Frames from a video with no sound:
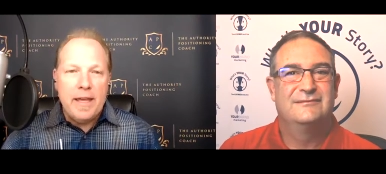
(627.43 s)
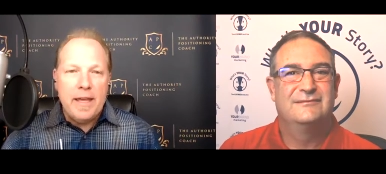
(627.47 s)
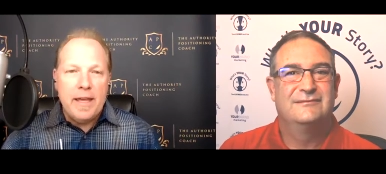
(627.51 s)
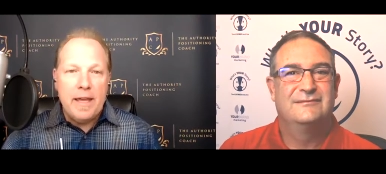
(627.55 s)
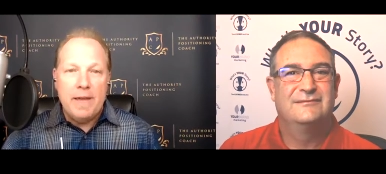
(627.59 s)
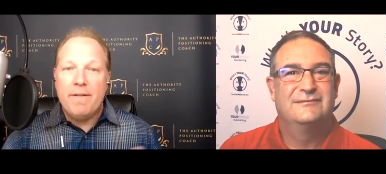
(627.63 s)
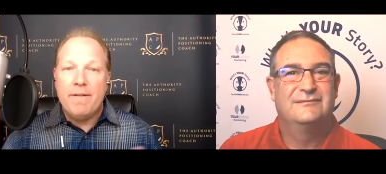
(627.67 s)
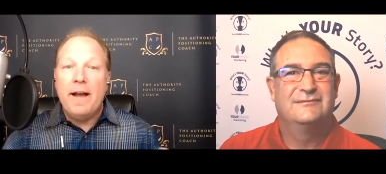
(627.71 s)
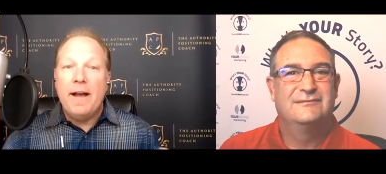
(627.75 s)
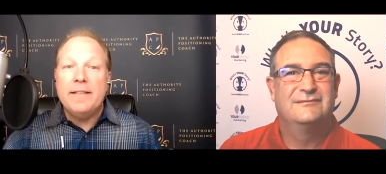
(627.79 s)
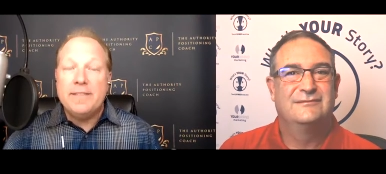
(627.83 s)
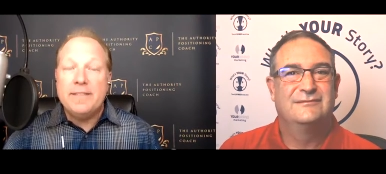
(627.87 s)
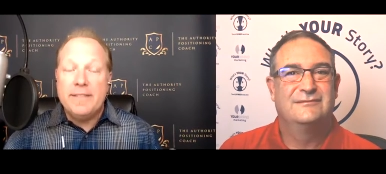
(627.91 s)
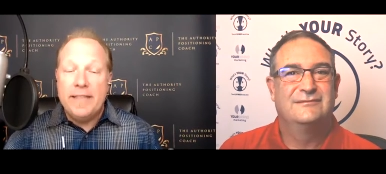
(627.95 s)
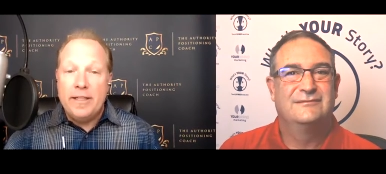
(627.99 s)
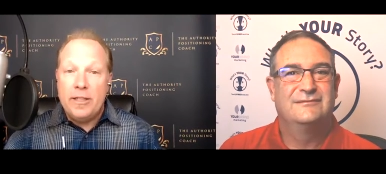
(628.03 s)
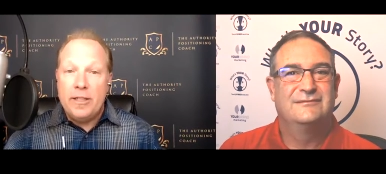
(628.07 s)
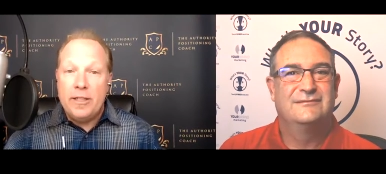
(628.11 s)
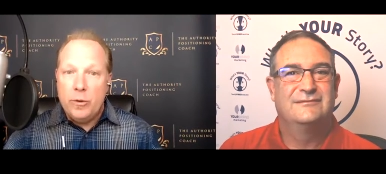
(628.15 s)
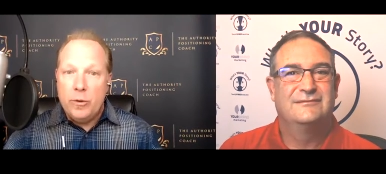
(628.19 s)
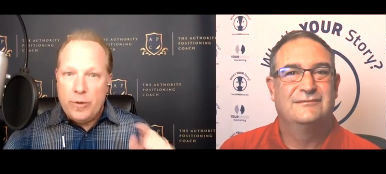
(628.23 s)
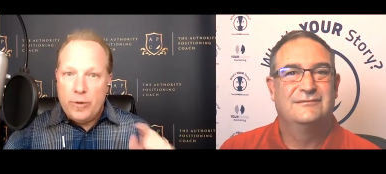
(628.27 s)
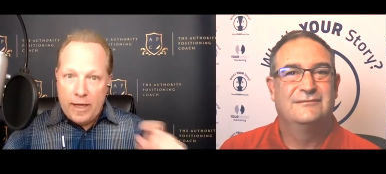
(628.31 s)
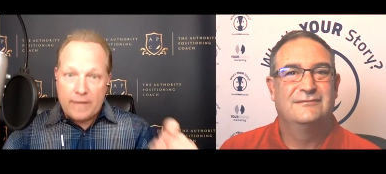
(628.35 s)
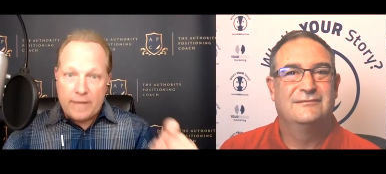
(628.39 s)
Speaker 1: If I said, do
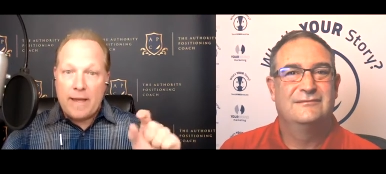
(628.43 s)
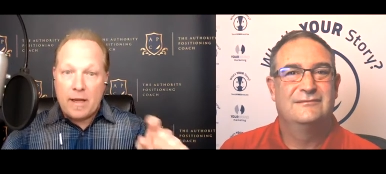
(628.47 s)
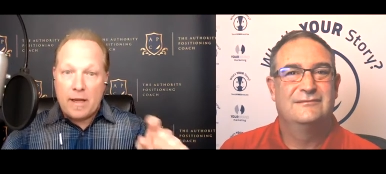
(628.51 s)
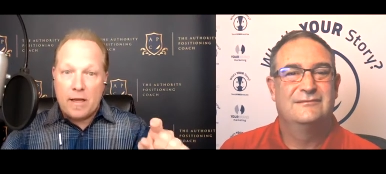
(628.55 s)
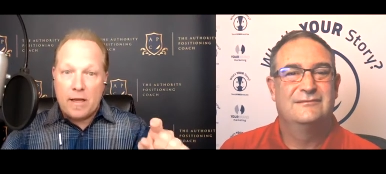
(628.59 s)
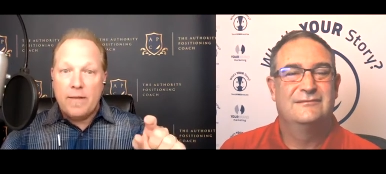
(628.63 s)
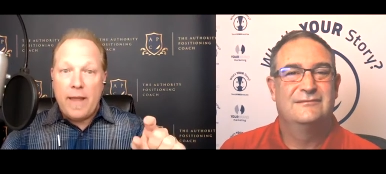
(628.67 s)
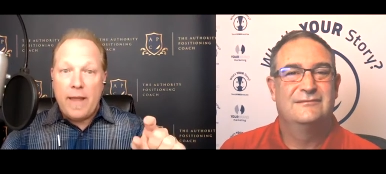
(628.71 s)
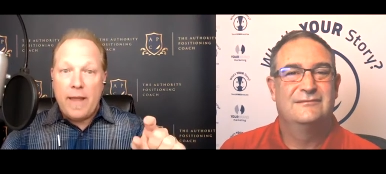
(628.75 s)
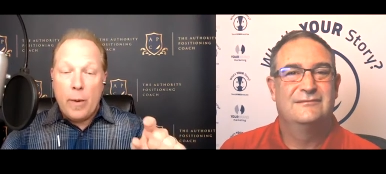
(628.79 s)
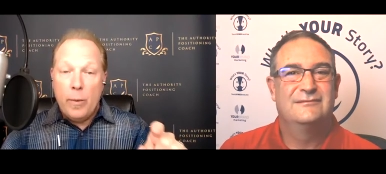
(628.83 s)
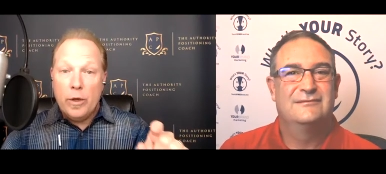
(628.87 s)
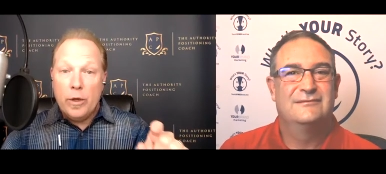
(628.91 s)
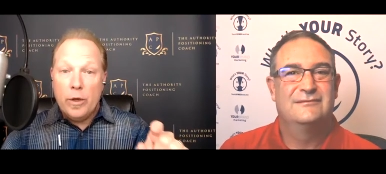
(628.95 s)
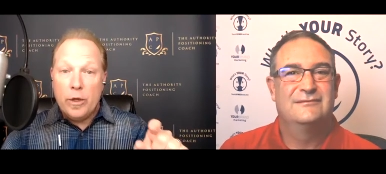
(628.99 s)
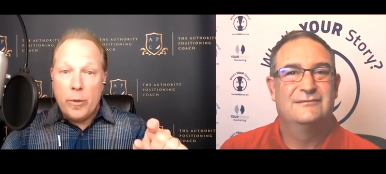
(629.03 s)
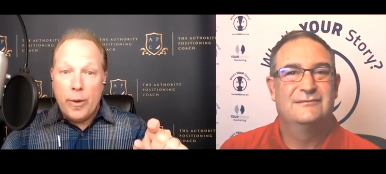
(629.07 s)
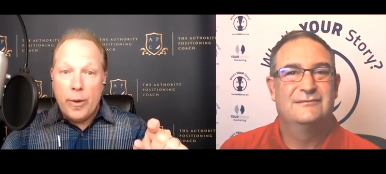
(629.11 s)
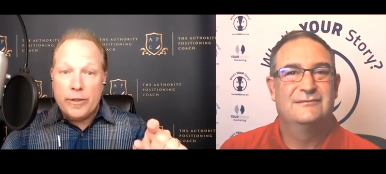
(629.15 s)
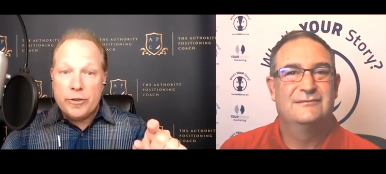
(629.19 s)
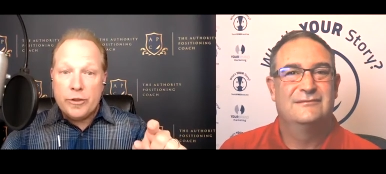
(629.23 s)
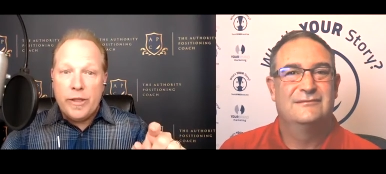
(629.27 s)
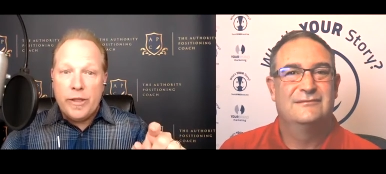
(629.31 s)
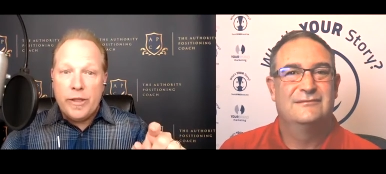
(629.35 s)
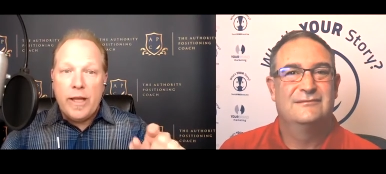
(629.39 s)
you take the, that one
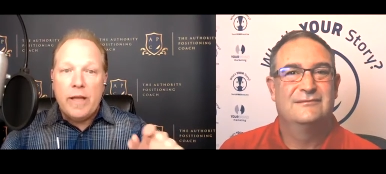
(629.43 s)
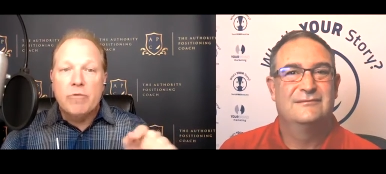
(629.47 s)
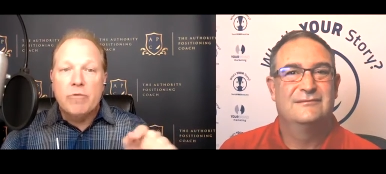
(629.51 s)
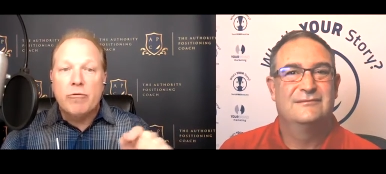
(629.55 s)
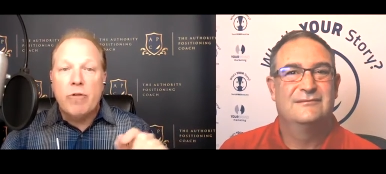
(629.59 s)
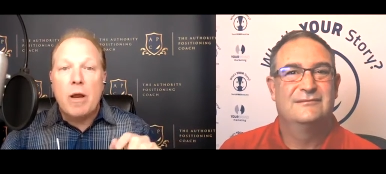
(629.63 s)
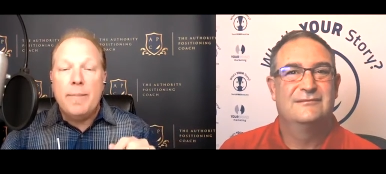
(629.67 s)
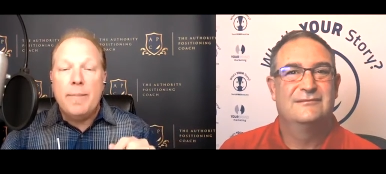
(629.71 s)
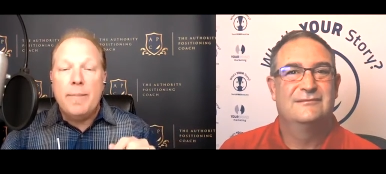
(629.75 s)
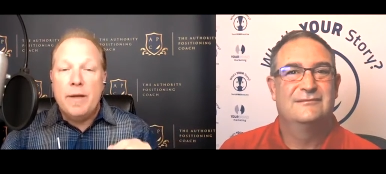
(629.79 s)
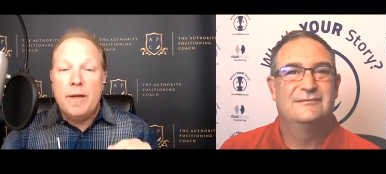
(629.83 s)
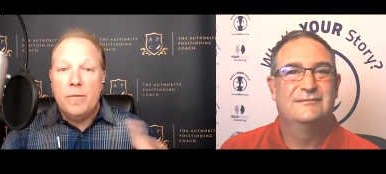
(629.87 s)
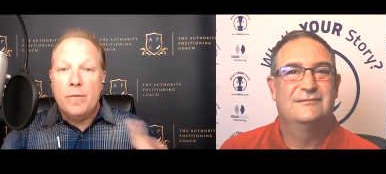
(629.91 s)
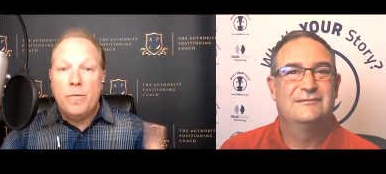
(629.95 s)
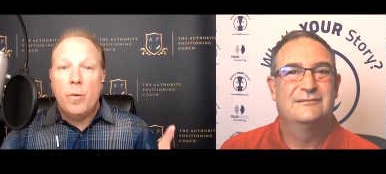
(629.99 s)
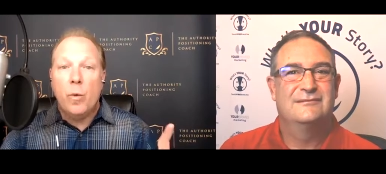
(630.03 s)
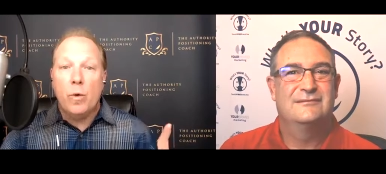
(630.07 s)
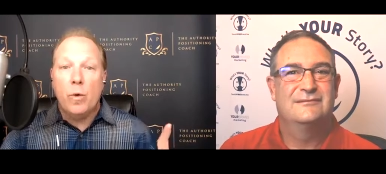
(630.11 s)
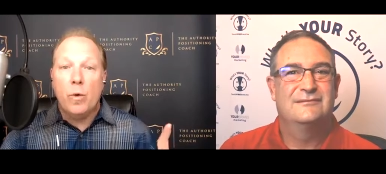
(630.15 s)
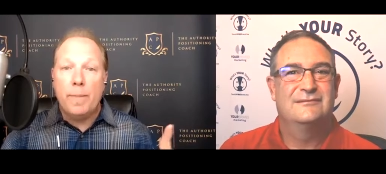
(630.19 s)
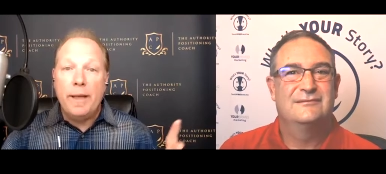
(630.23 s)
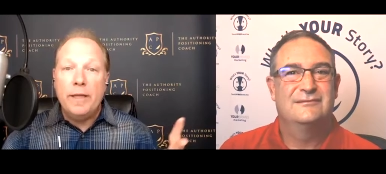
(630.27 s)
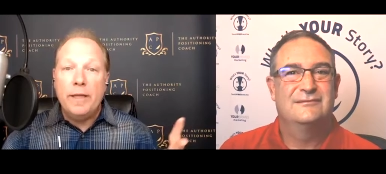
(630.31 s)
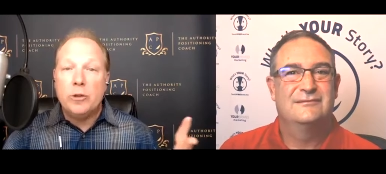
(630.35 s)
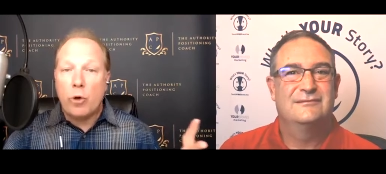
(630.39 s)
question and write me a
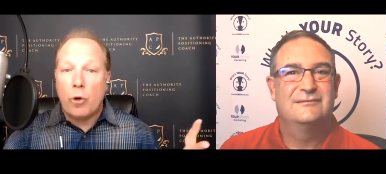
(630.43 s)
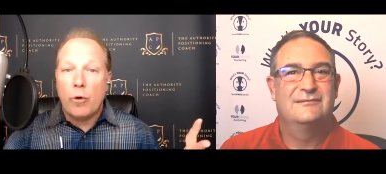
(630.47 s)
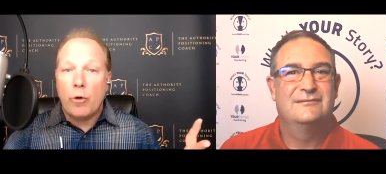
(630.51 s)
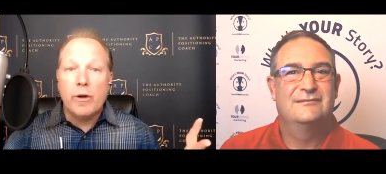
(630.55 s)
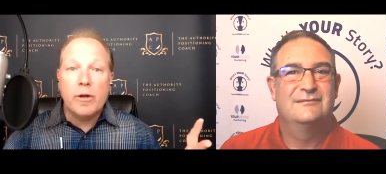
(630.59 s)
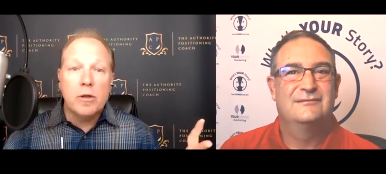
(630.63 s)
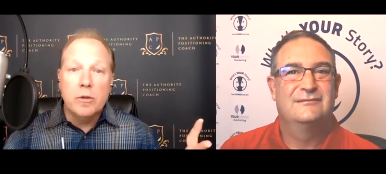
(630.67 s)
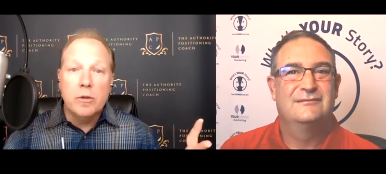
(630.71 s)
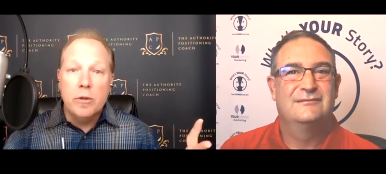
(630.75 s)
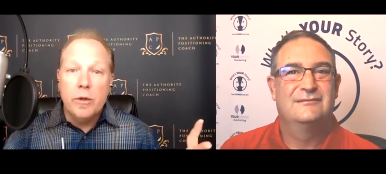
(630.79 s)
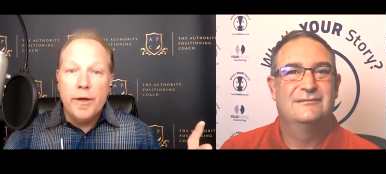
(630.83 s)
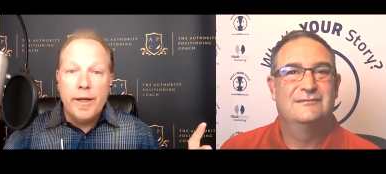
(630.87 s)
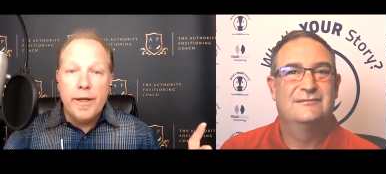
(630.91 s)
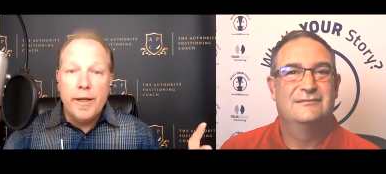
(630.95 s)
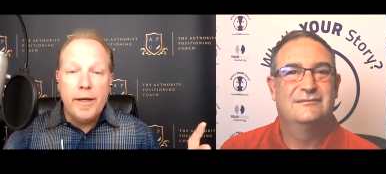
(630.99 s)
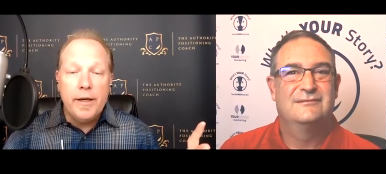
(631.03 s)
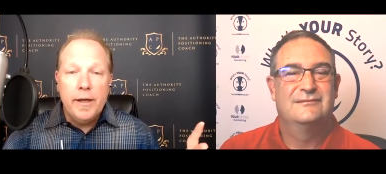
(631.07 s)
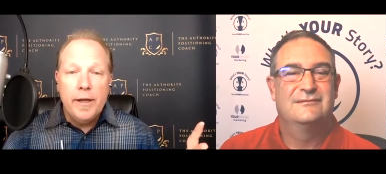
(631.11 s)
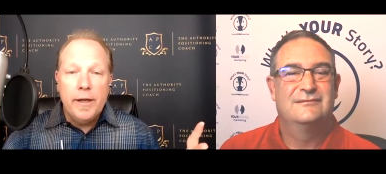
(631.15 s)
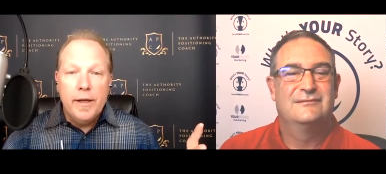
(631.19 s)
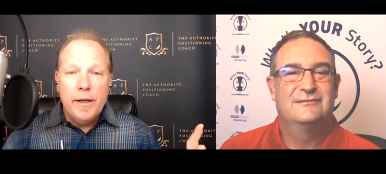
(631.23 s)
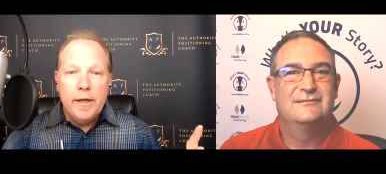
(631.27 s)
four page article on it?